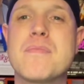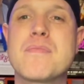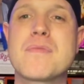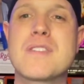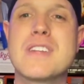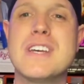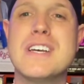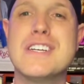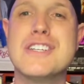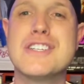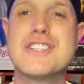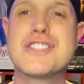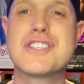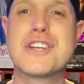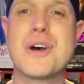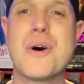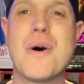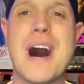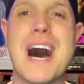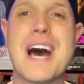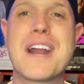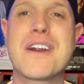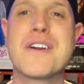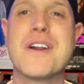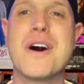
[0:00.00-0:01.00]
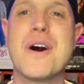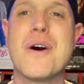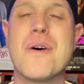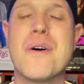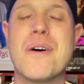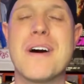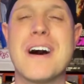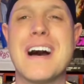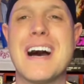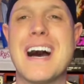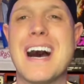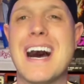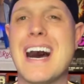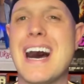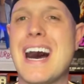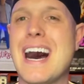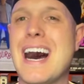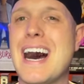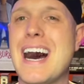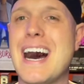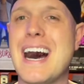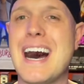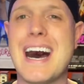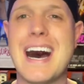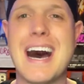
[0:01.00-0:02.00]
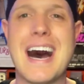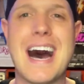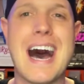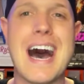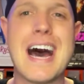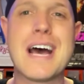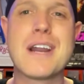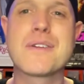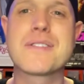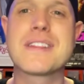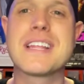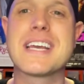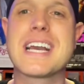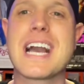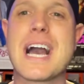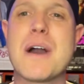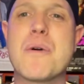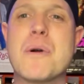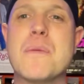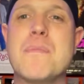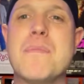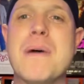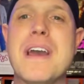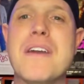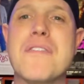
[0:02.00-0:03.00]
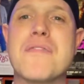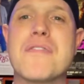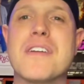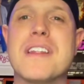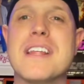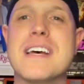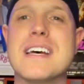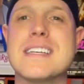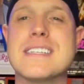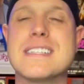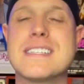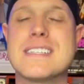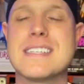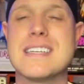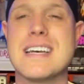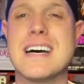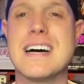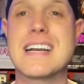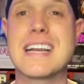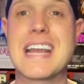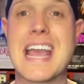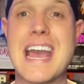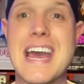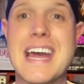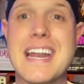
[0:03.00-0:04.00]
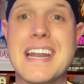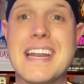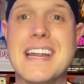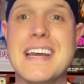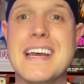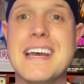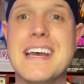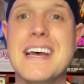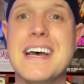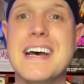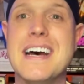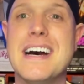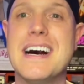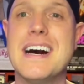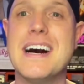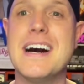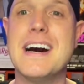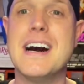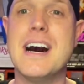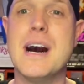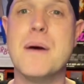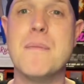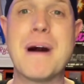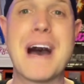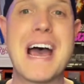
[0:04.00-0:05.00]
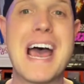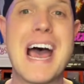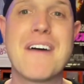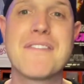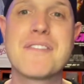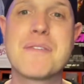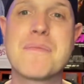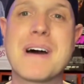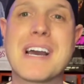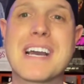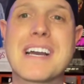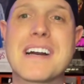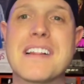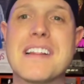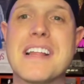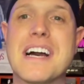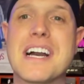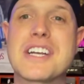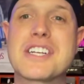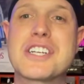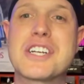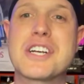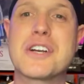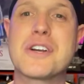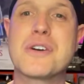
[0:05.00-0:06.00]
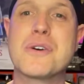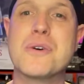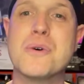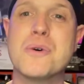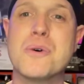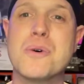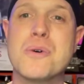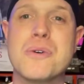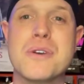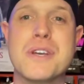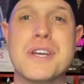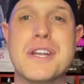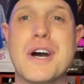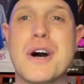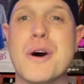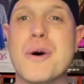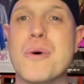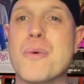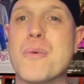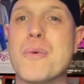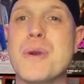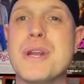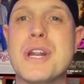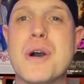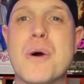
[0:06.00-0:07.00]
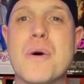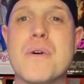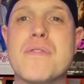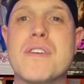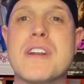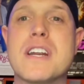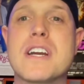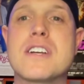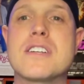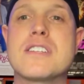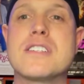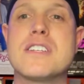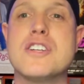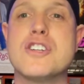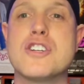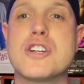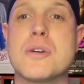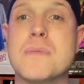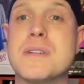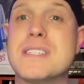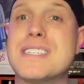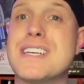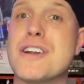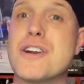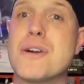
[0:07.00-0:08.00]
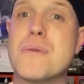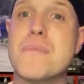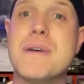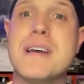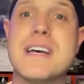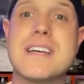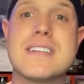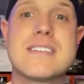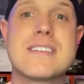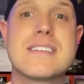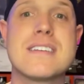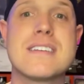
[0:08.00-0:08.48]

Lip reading: So I don't know. I don't think I would pay for this again. I have it in my collection. Cool. You know, we know with Vinegar Syndrome, it's hit or miss.